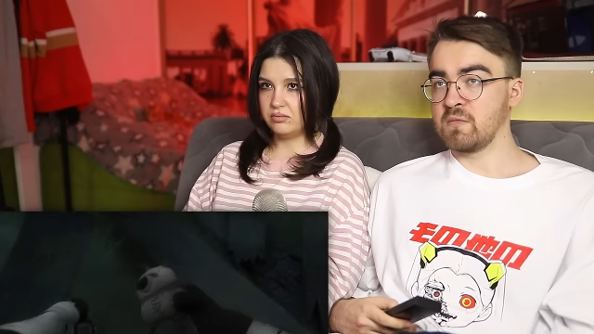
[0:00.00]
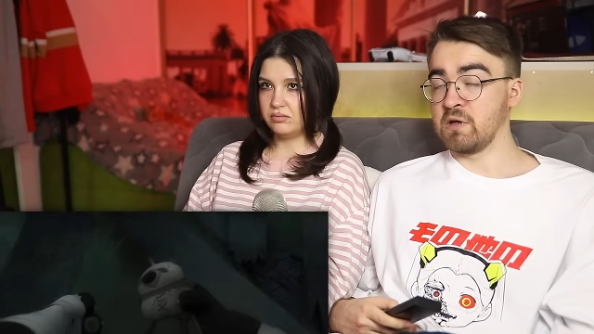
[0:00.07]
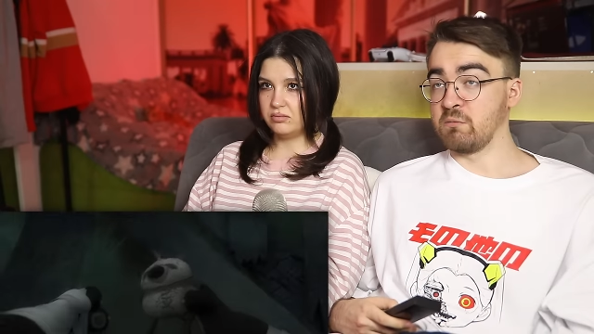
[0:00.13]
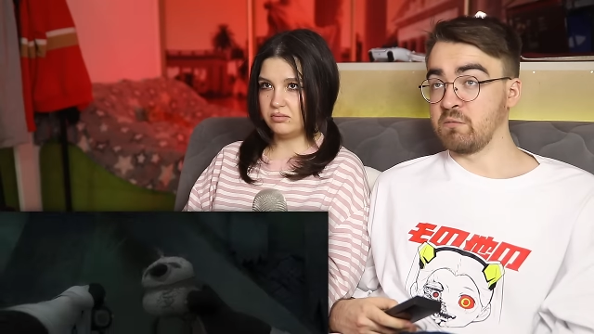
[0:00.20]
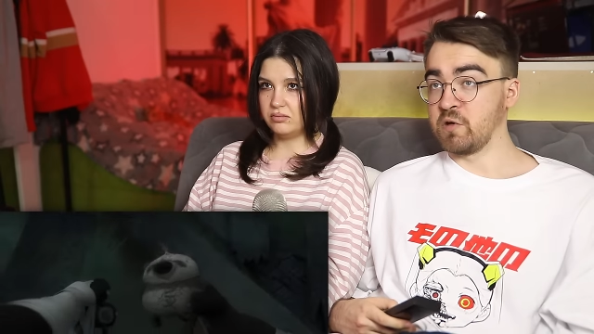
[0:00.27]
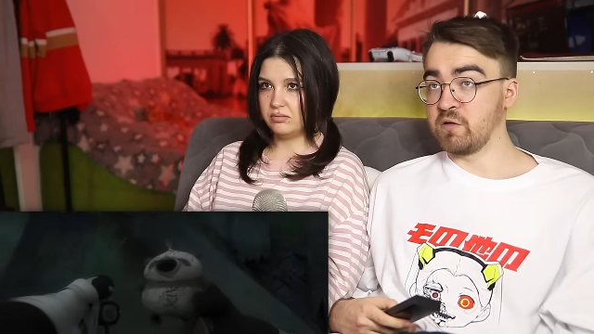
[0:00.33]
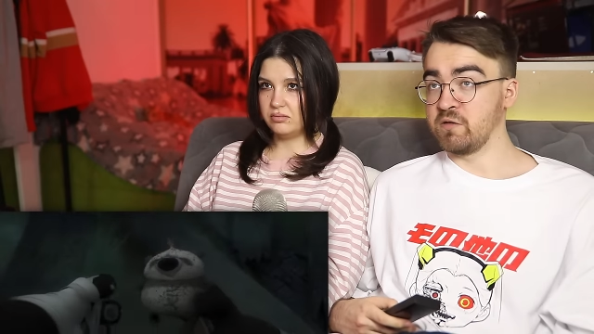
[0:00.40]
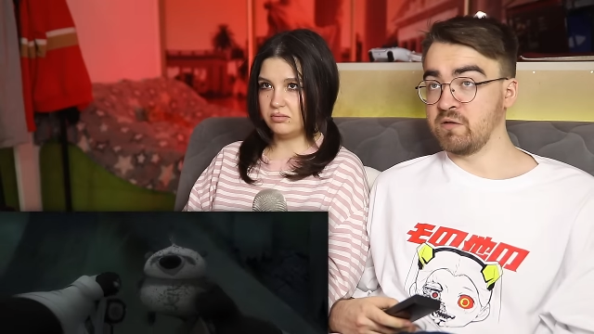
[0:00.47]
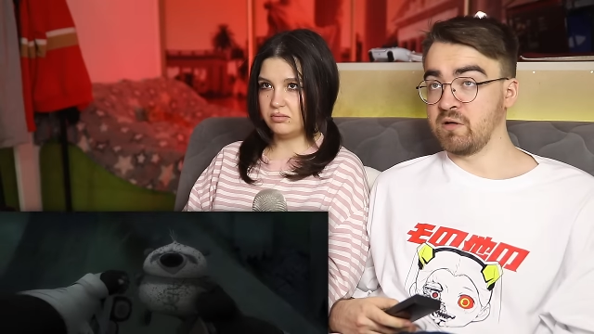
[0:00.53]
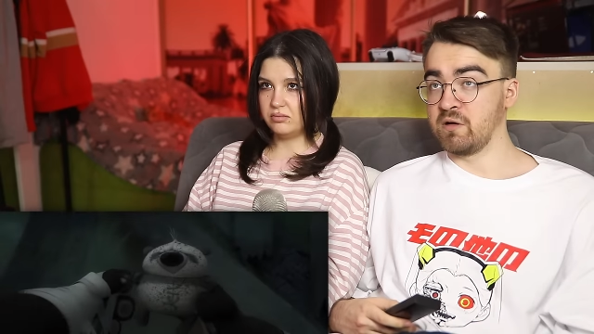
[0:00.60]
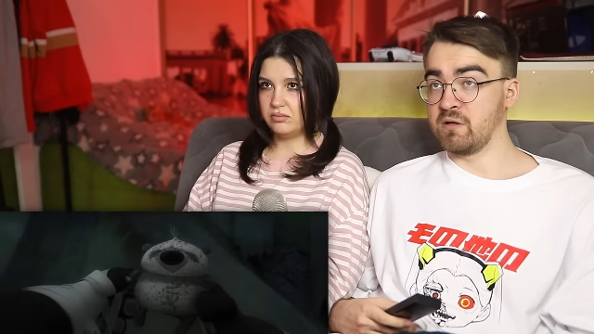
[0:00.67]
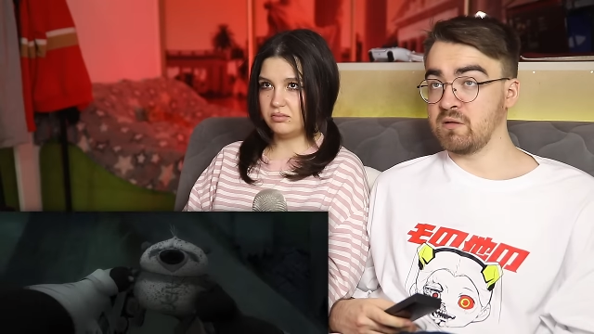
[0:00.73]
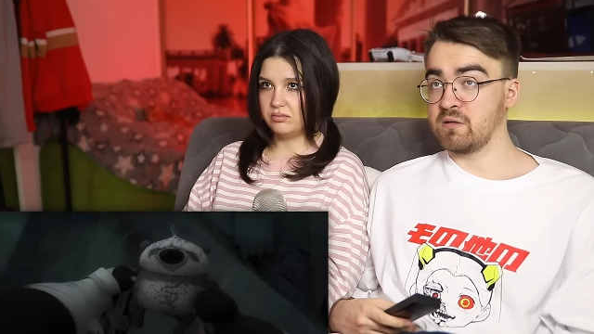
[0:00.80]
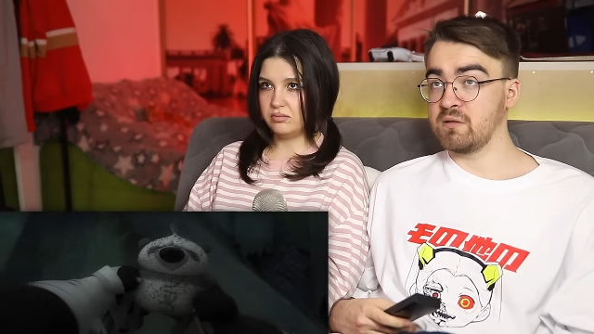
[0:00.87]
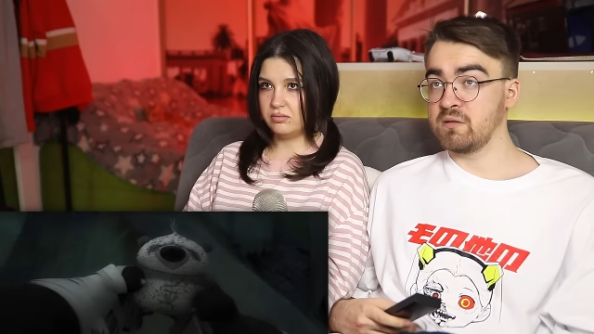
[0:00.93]
Speaker 1: Yeah, that's
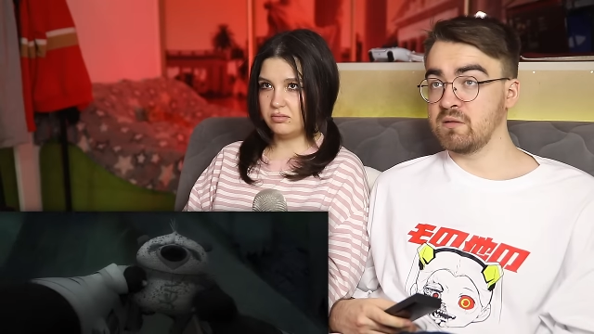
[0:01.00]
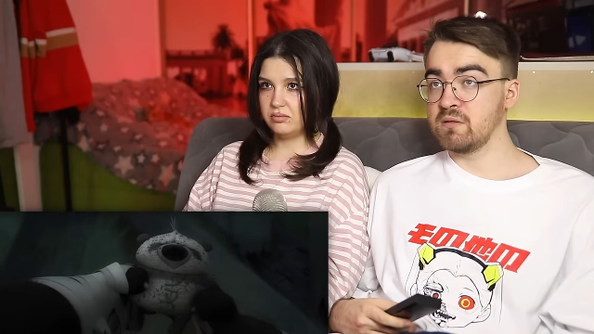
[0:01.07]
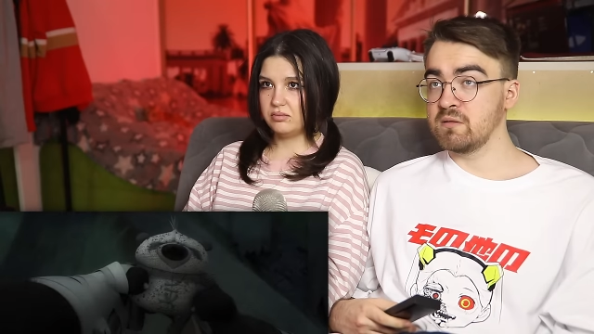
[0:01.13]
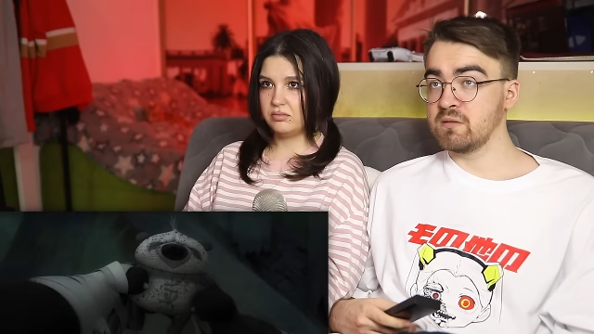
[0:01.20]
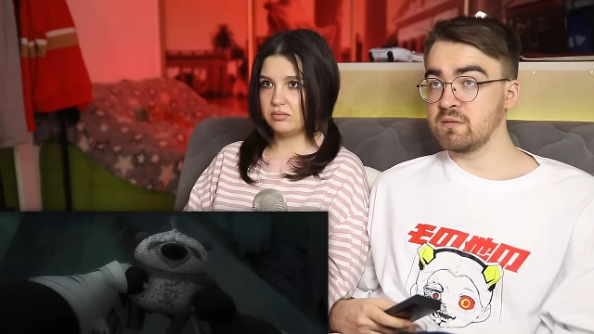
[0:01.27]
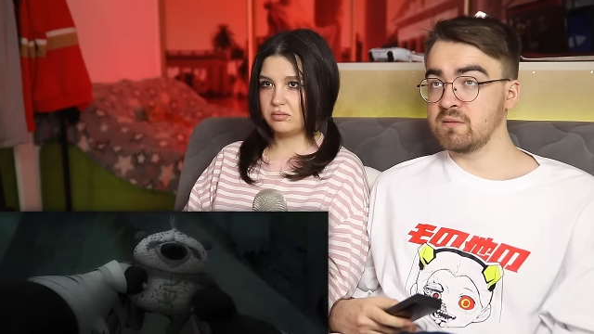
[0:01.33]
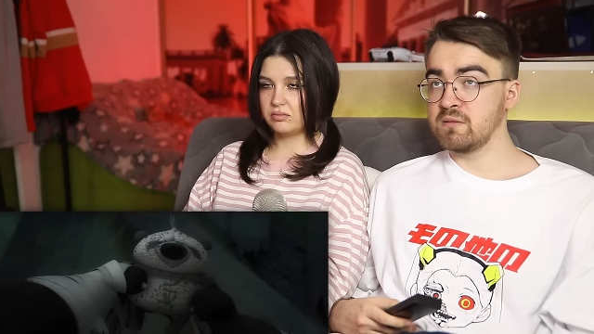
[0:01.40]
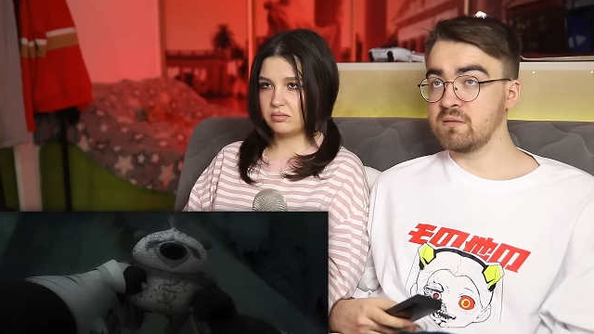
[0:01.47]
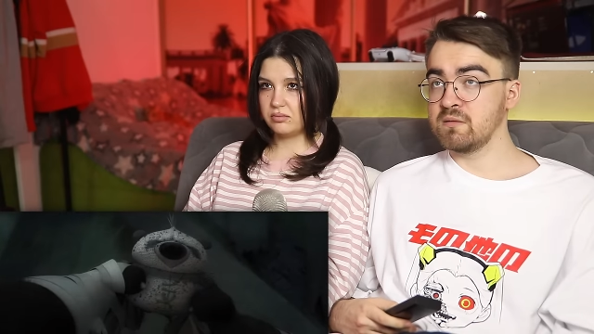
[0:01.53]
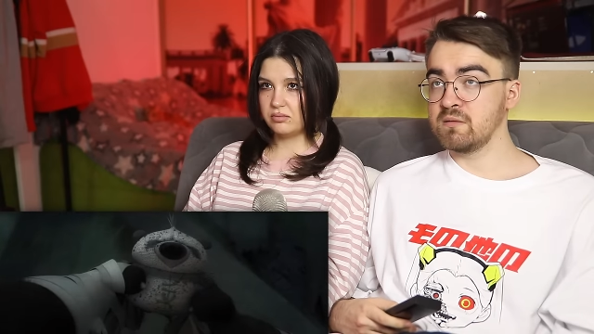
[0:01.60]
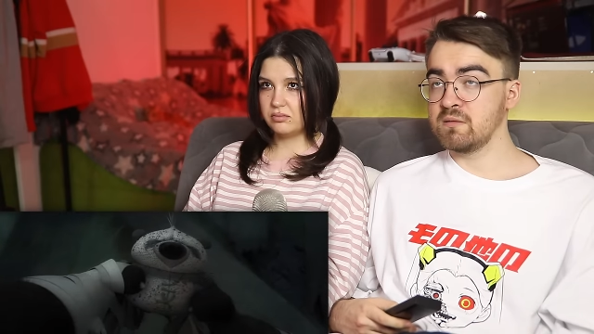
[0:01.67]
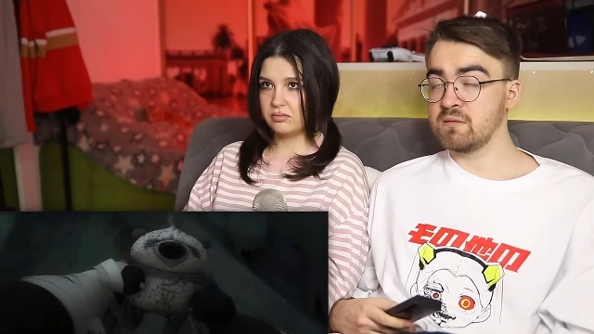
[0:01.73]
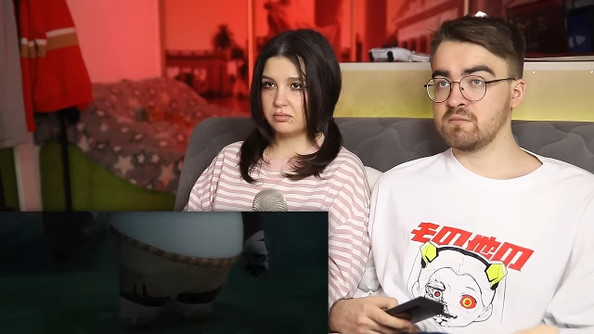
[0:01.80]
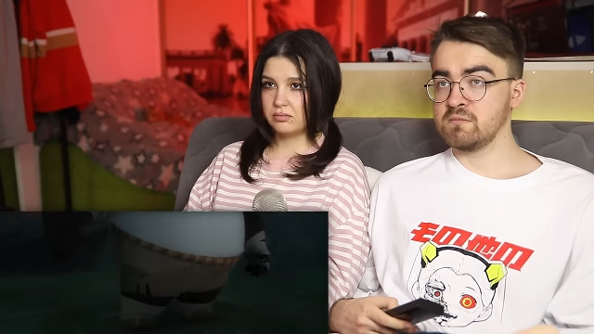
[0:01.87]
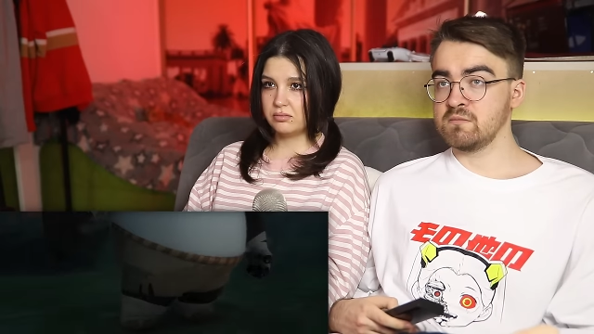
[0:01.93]
dark.
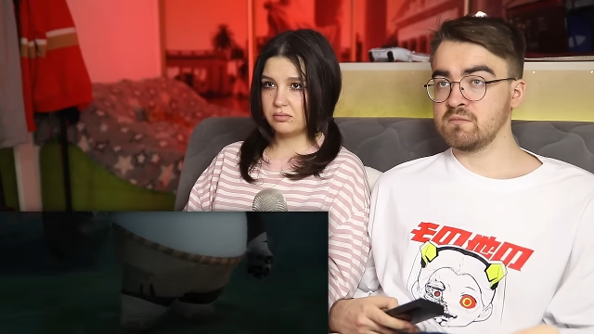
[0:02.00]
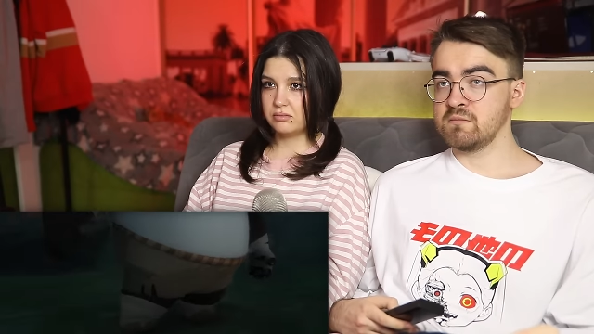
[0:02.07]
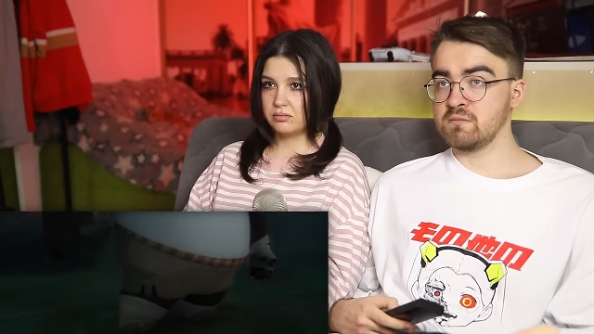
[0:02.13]
Mm.